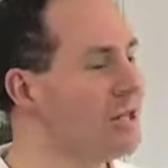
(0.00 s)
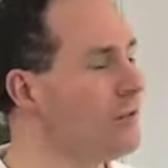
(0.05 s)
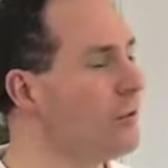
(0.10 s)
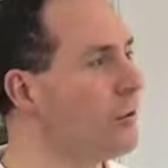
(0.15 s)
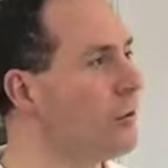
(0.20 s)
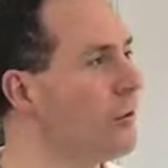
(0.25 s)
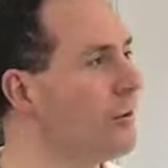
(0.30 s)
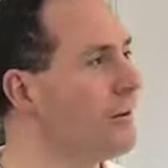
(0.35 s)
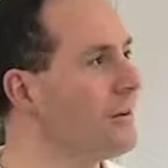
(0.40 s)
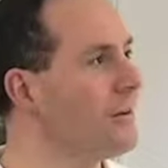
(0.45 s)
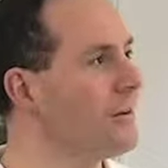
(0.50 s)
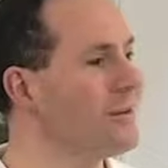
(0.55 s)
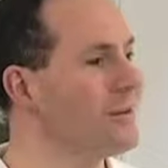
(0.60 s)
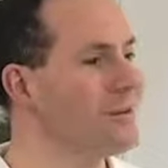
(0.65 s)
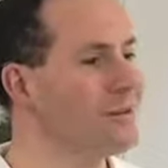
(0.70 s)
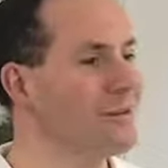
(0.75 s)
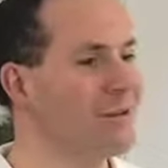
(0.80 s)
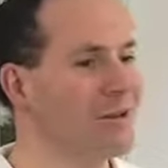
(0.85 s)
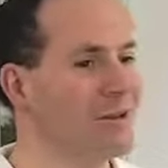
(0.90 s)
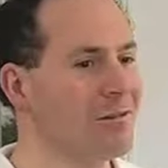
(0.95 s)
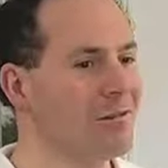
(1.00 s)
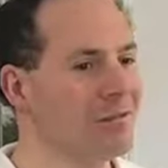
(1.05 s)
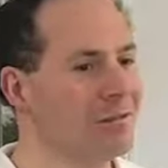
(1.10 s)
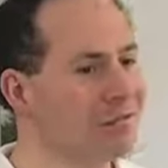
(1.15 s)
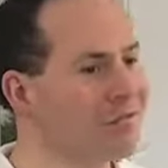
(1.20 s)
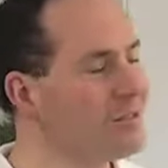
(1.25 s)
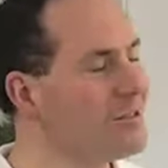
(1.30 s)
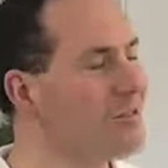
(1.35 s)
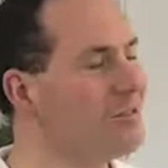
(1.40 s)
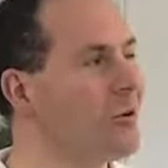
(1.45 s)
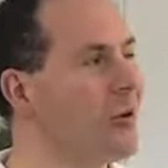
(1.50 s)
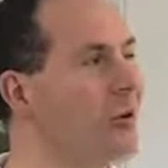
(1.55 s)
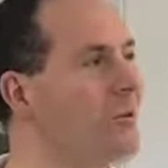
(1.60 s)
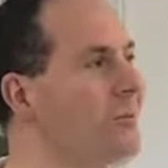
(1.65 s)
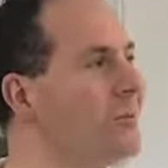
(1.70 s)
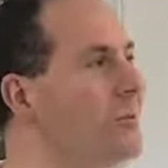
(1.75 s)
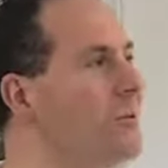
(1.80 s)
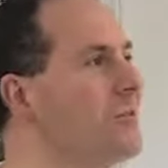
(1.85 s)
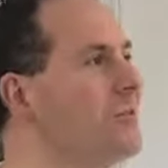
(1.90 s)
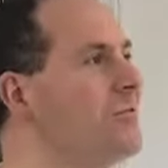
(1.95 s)
teamwork is uh, it's part
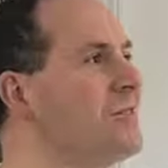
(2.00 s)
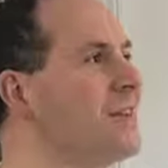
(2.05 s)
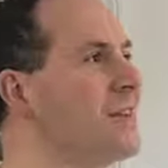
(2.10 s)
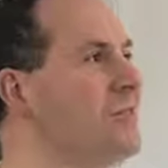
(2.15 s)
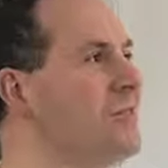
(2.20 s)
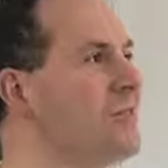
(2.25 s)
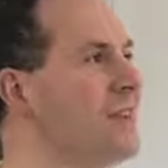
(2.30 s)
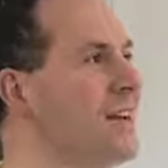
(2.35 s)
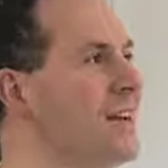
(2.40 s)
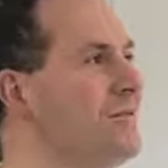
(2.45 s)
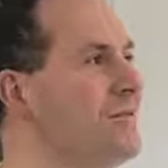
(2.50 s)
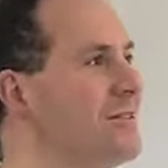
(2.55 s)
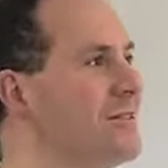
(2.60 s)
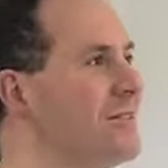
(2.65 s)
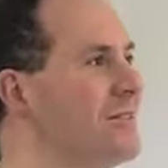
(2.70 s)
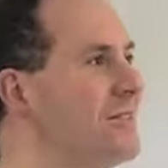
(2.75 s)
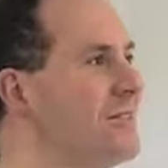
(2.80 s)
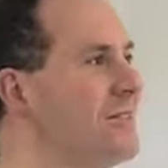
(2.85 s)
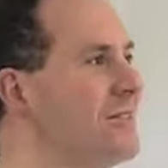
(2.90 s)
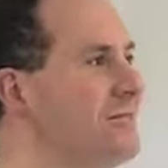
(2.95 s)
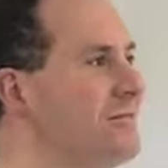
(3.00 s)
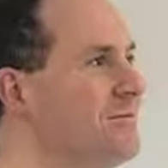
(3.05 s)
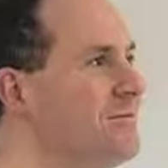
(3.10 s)
of the home team's atmosphere.